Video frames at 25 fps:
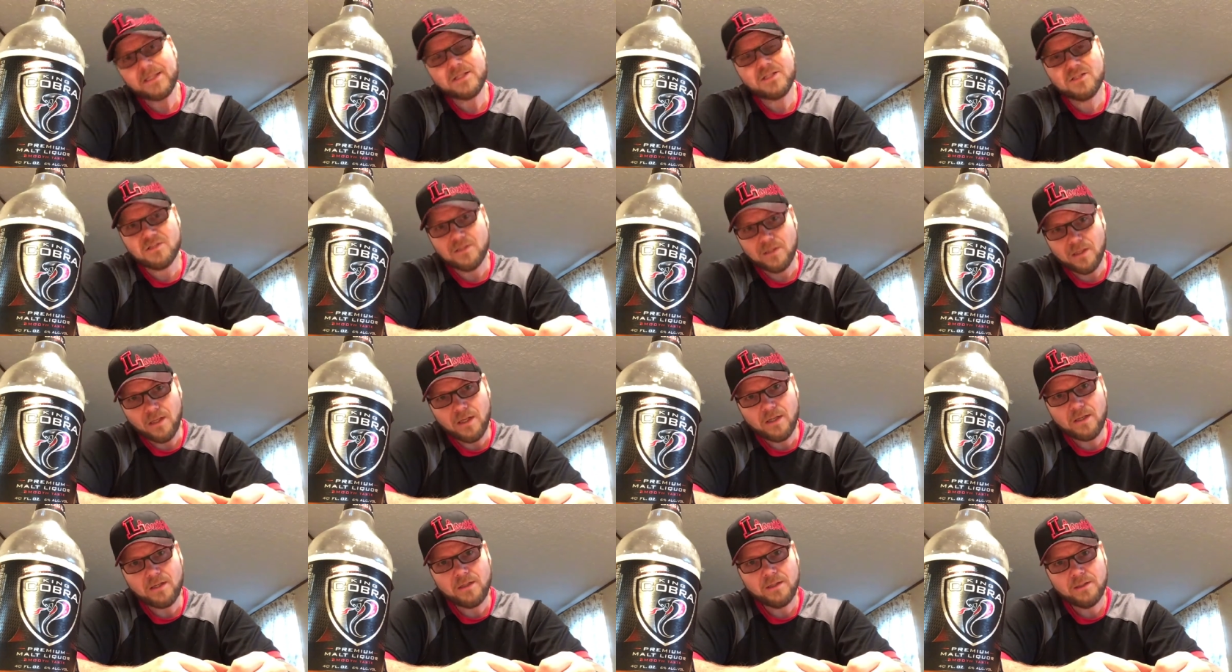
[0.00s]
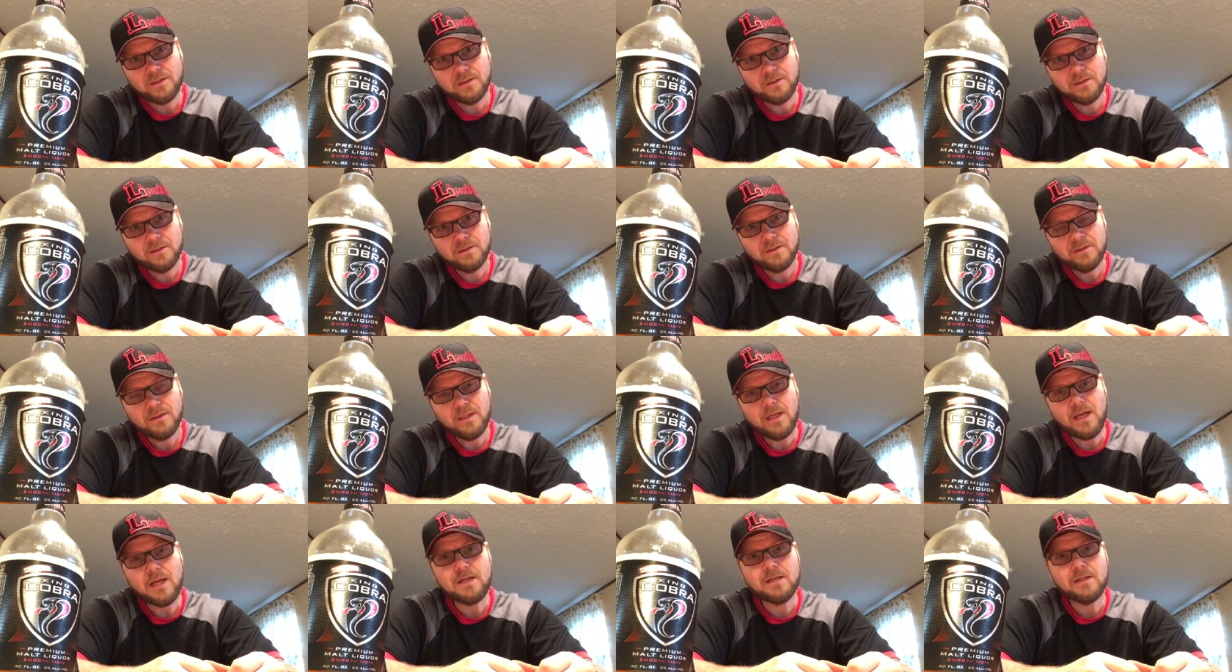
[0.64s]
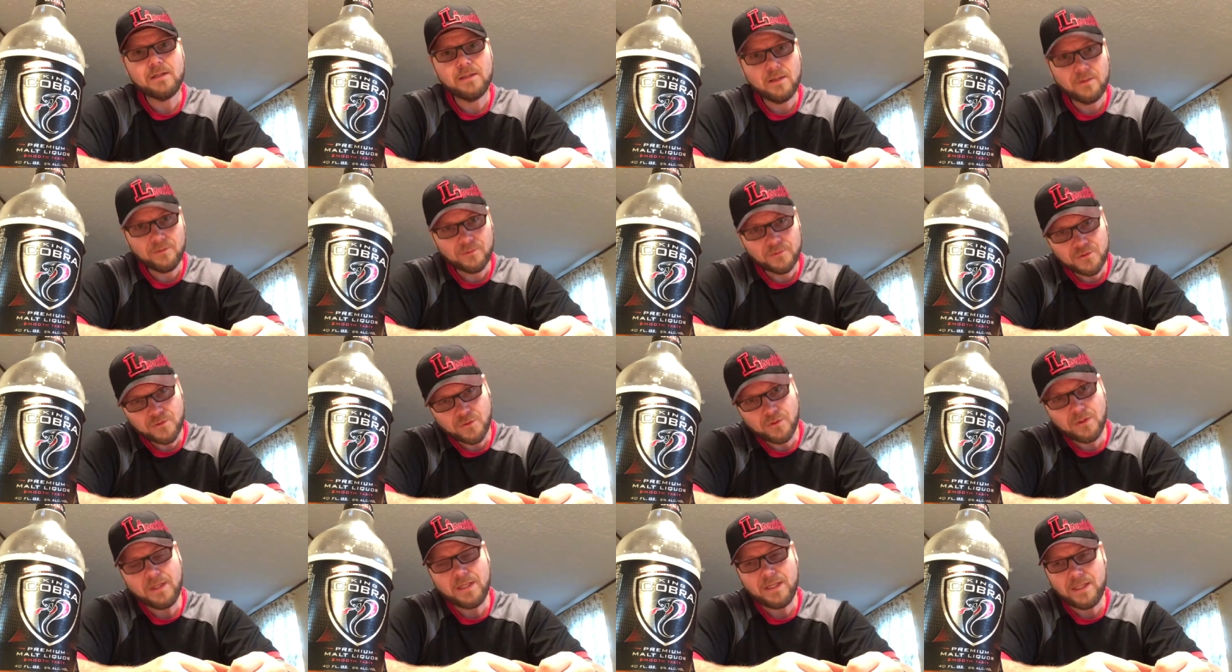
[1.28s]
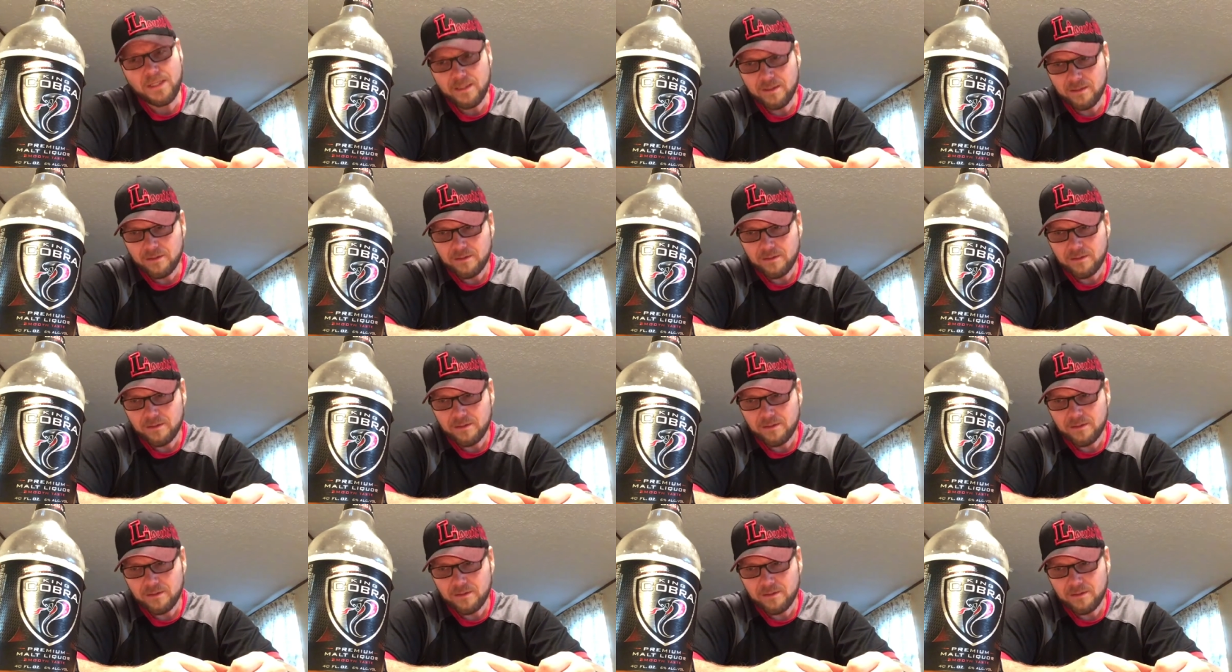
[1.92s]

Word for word: get stuck in another tree.